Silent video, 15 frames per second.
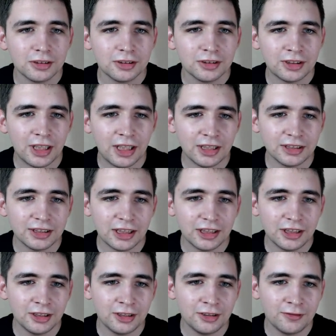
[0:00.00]
saying that
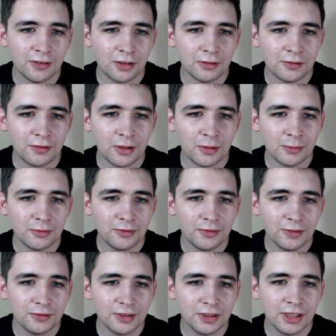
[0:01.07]
it from
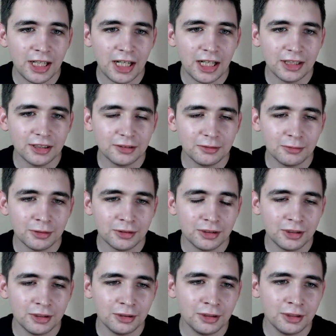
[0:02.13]
59 what
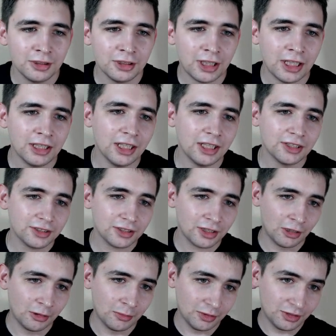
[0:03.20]
Headless
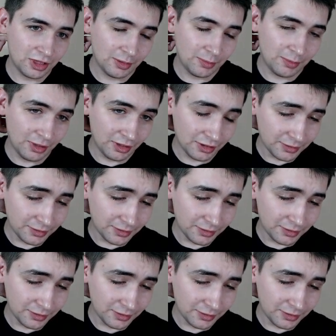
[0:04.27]
Chrome is shipping,